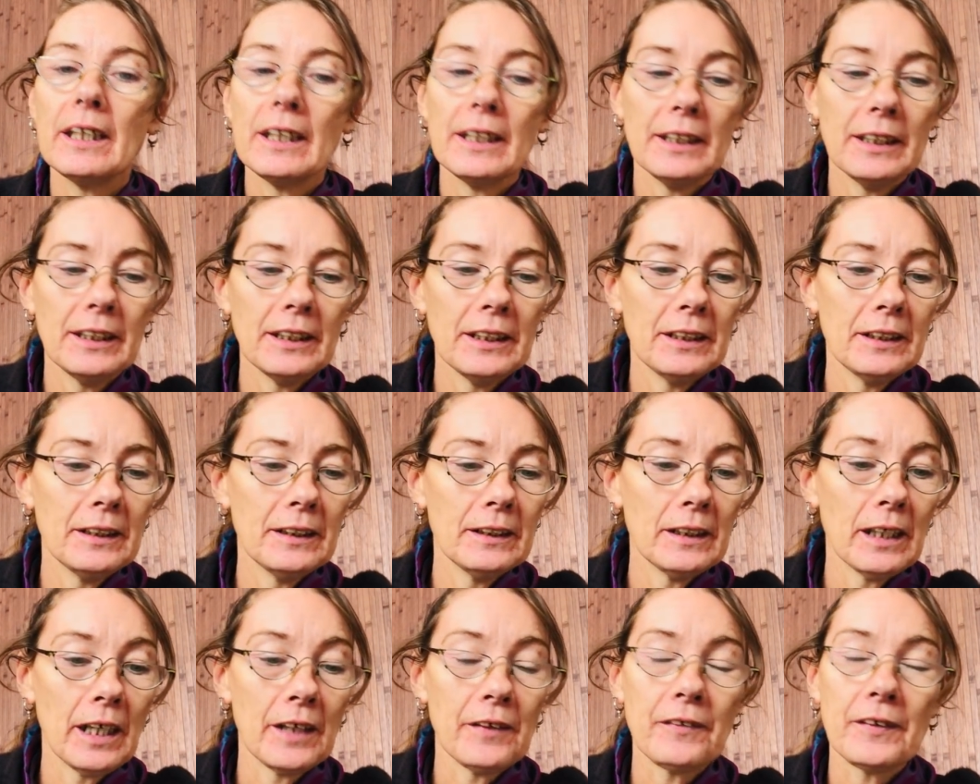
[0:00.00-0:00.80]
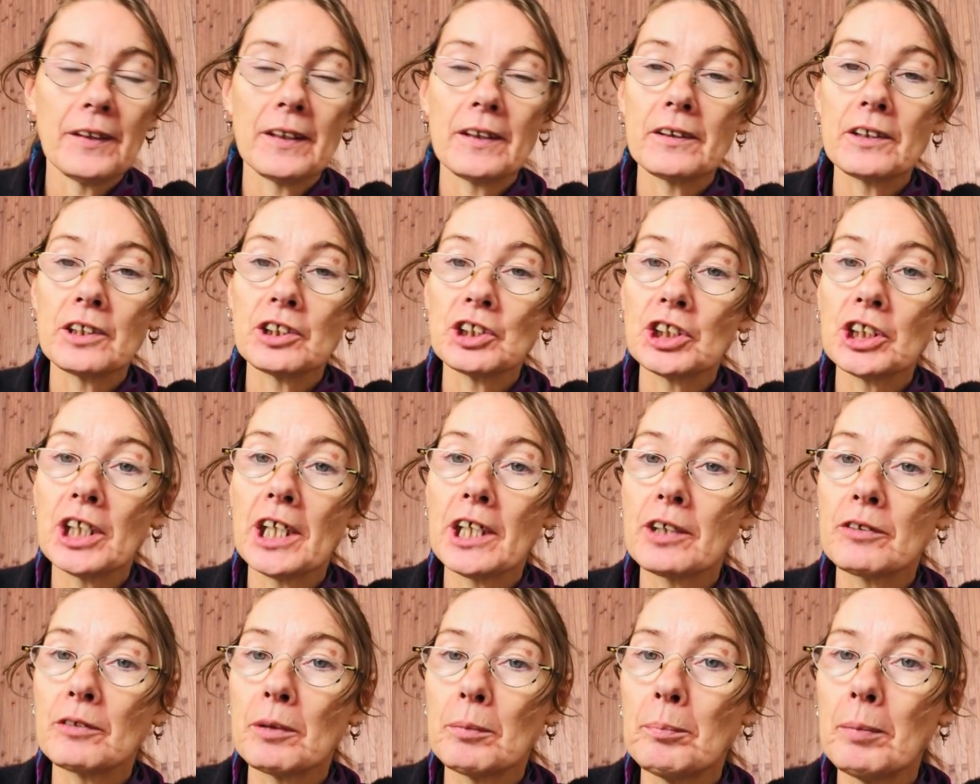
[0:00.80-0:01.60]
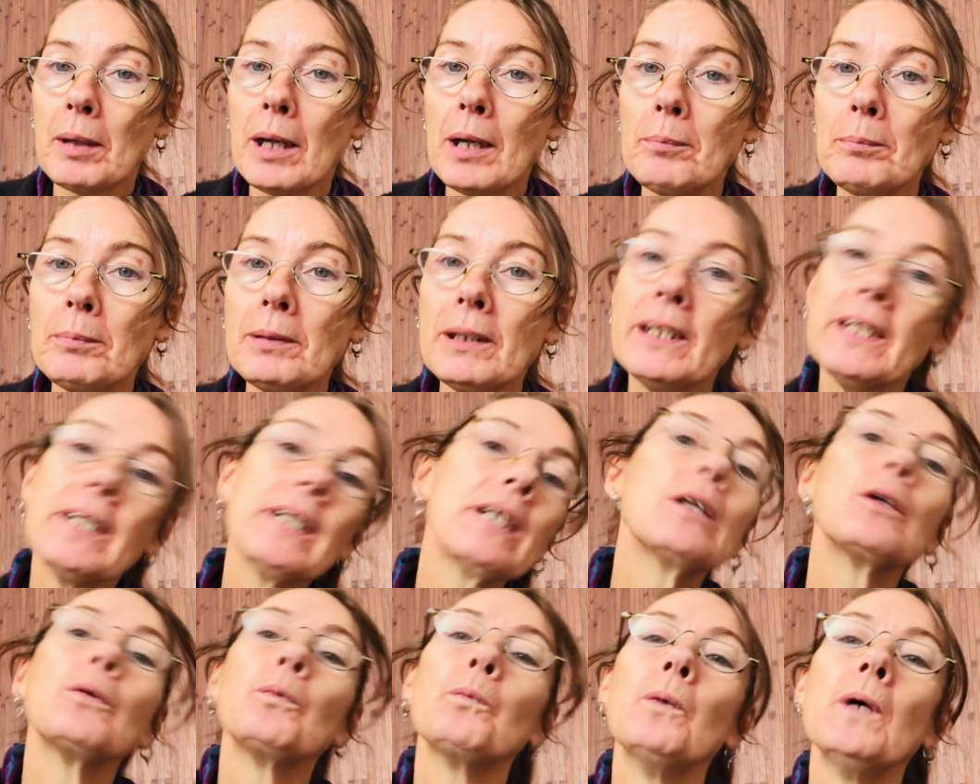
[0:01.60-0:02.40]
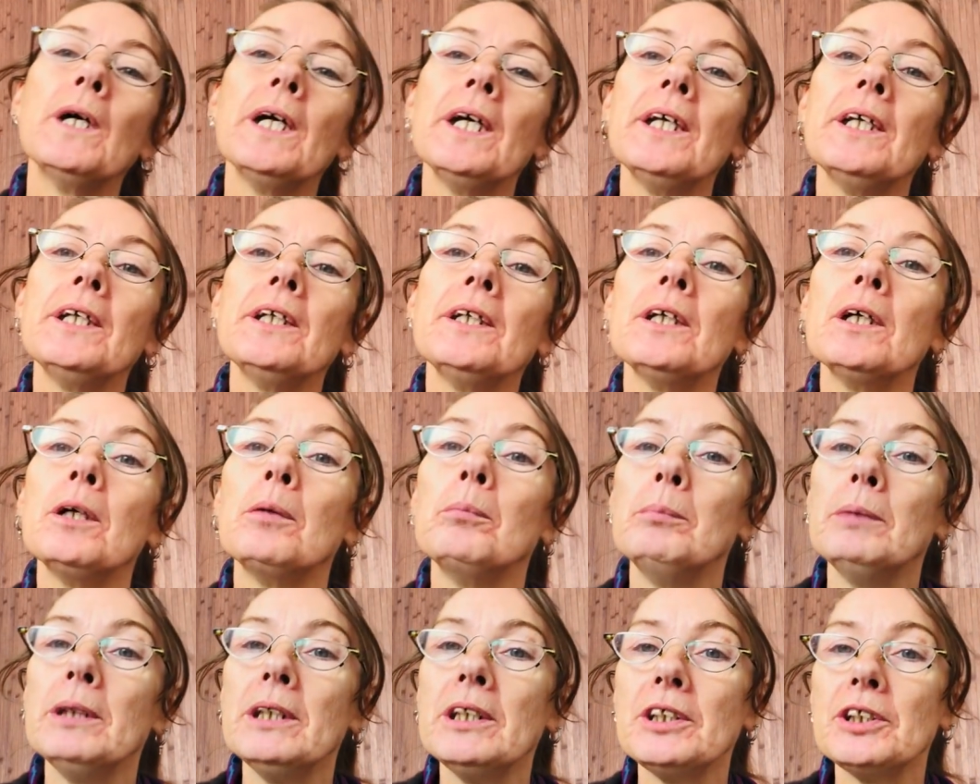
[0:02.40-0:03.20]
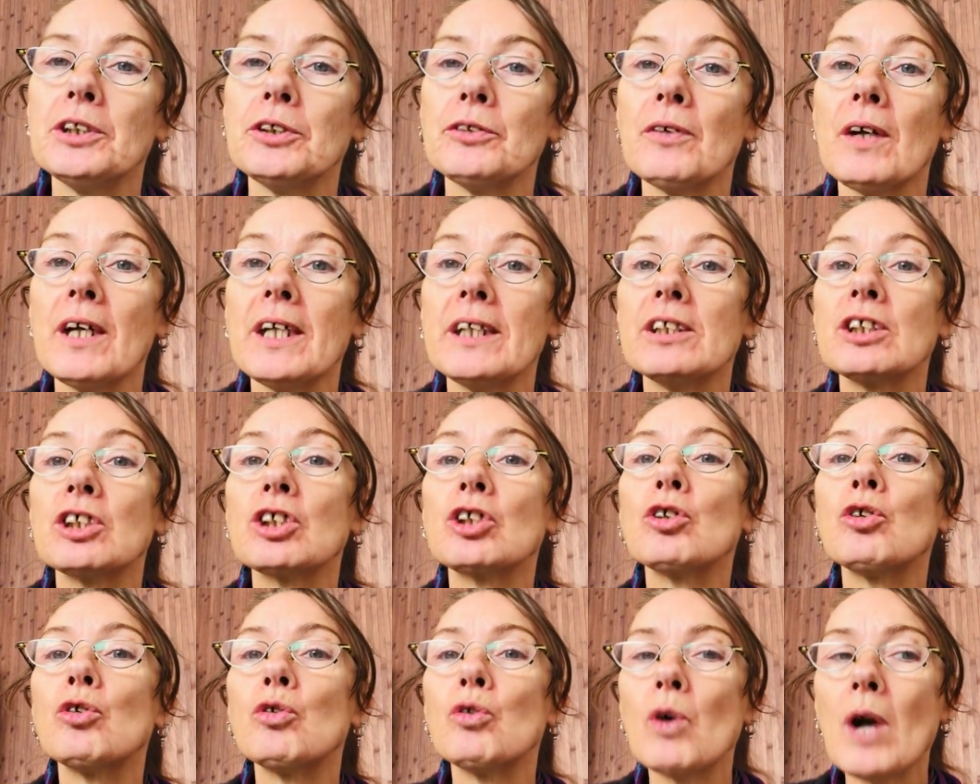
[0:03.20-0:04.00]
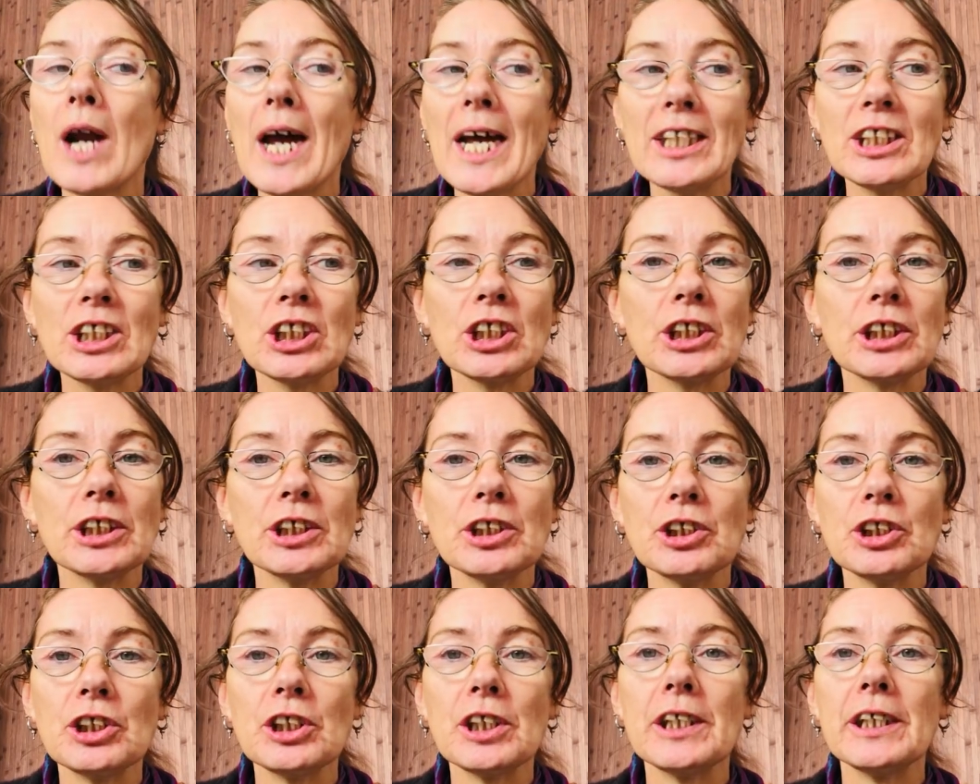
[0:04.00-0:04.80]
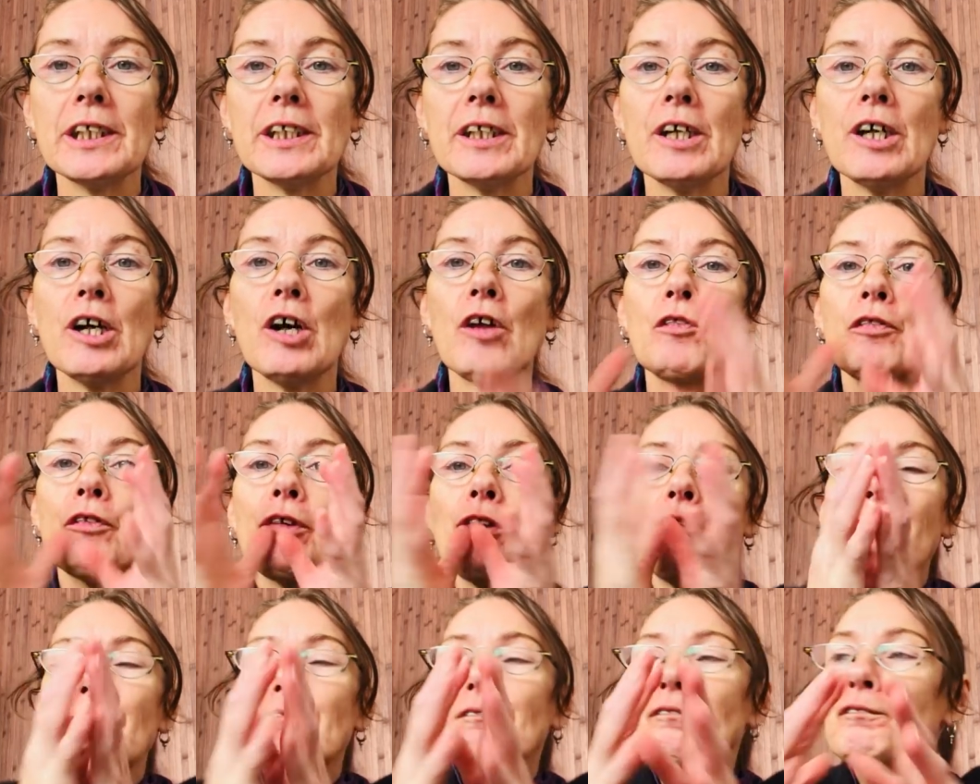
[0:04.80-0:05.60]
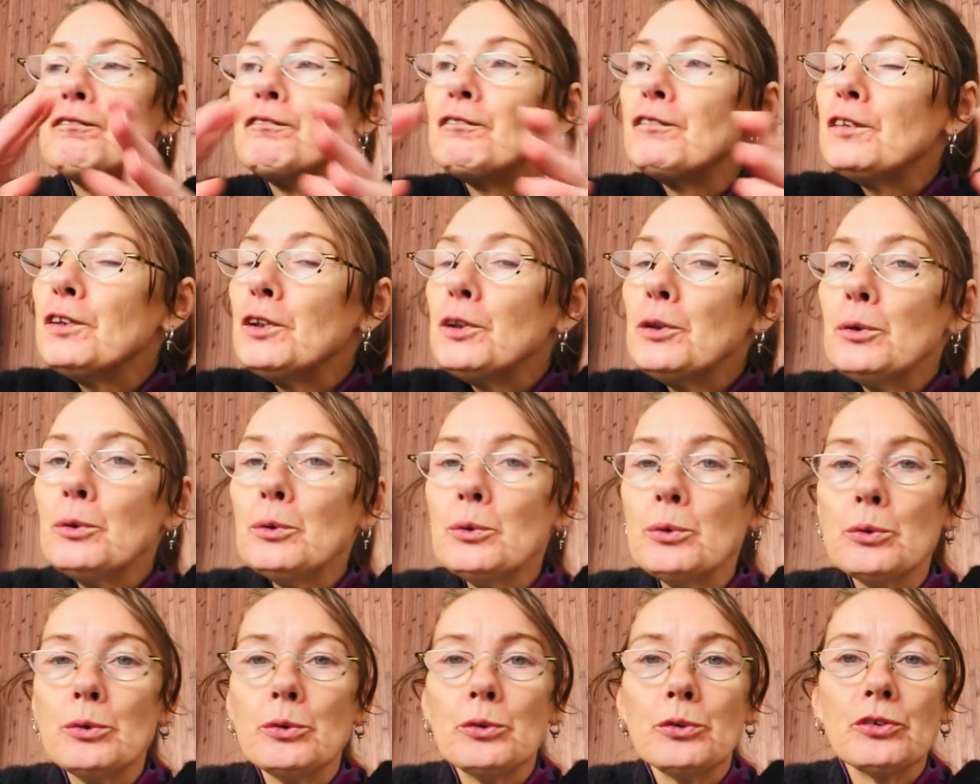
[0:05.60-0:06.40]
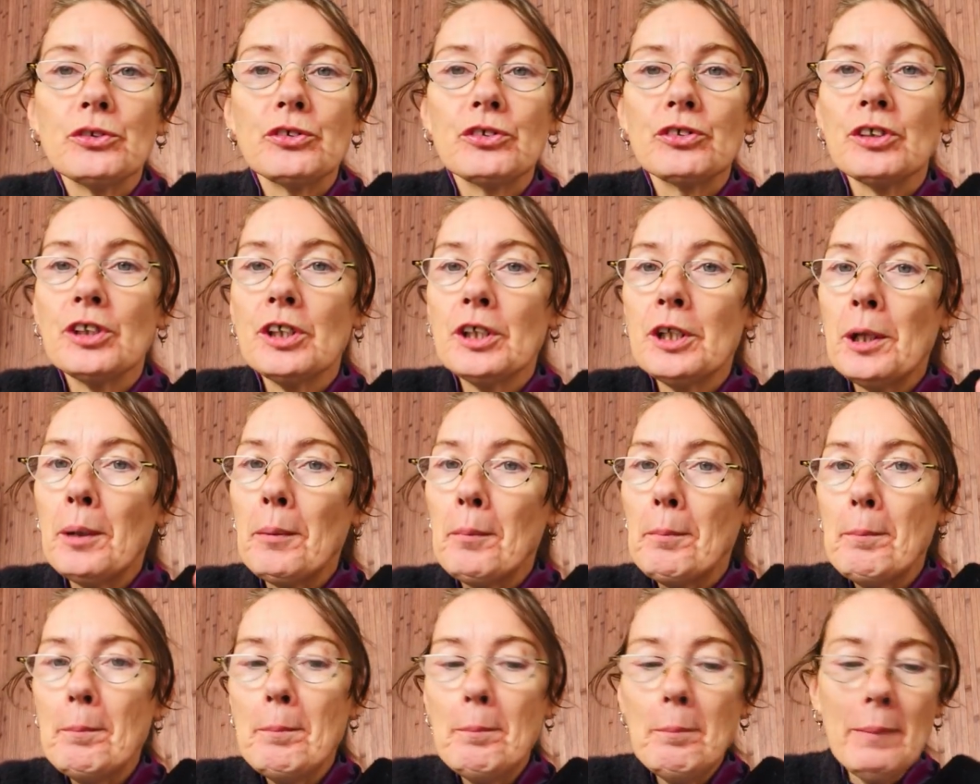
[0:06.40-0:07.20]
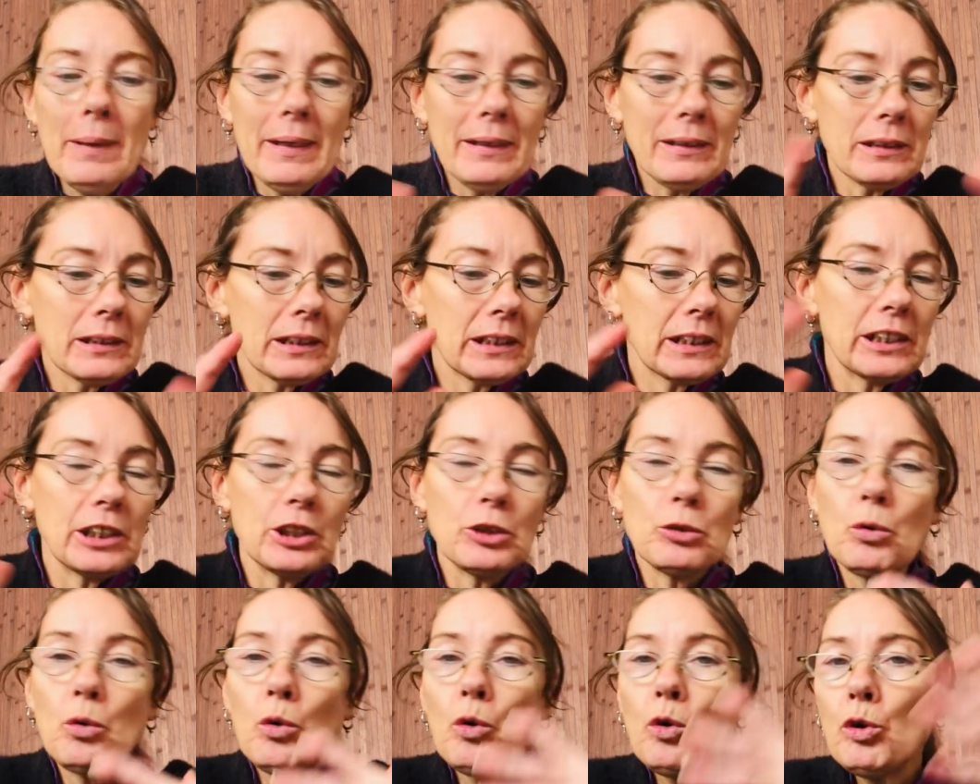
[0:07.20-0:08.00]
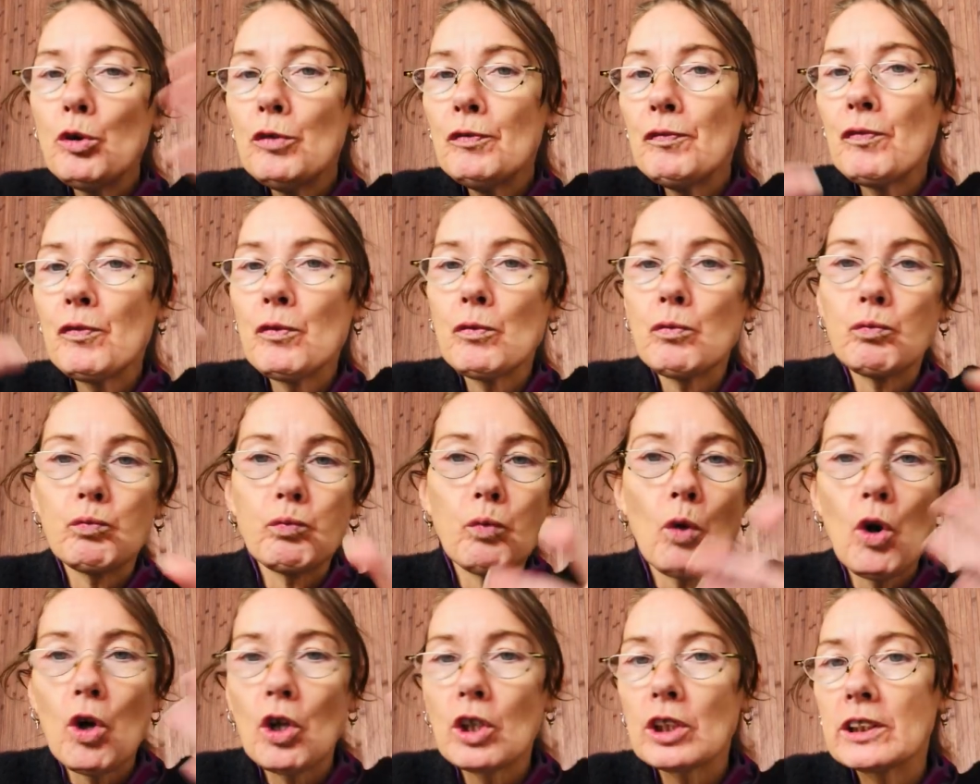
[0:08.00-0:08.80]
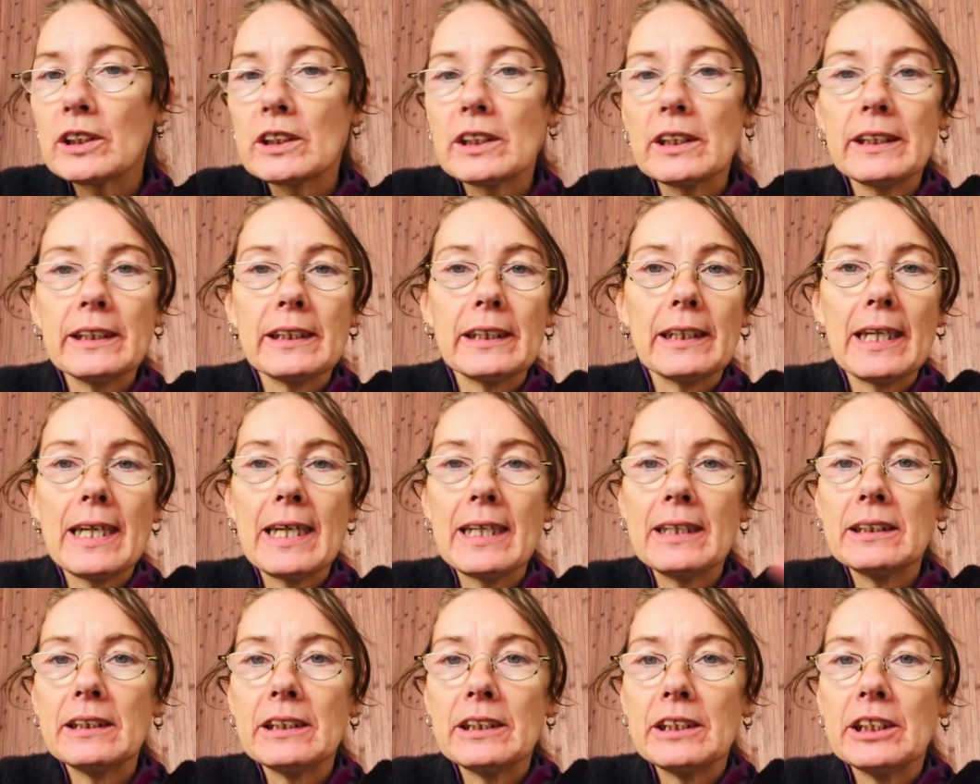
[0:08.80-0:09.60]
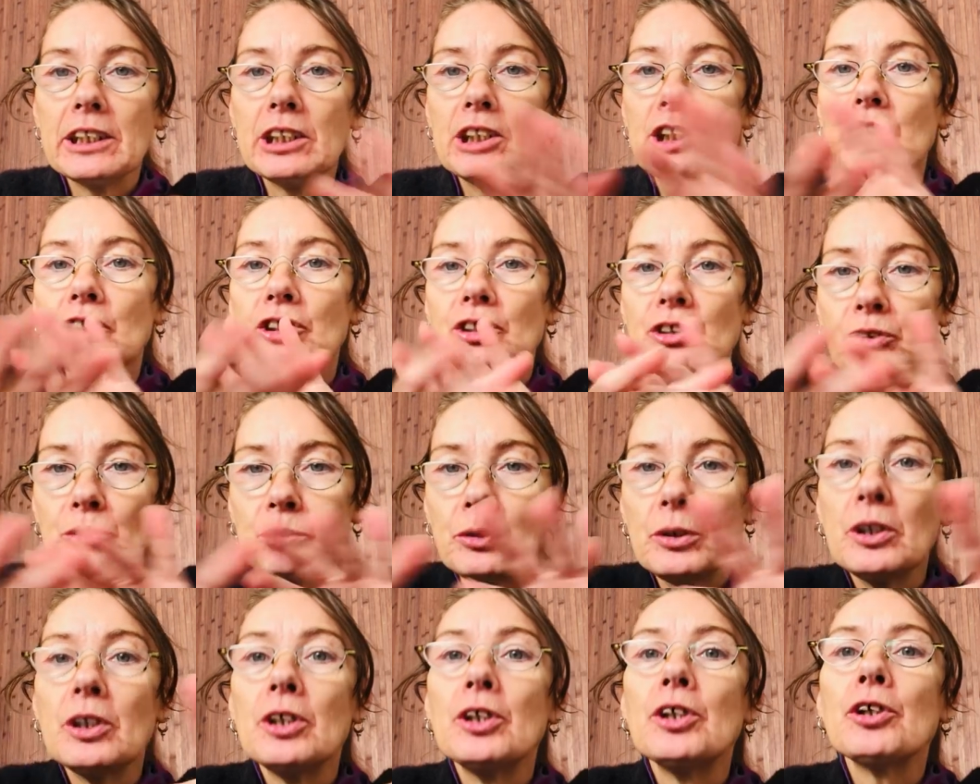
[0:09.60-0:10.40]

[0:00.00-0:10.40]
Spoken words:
in, I think, the Czech Republic, when a meteorite crashed into the earth and fused and melted all of the rocks that it landed into,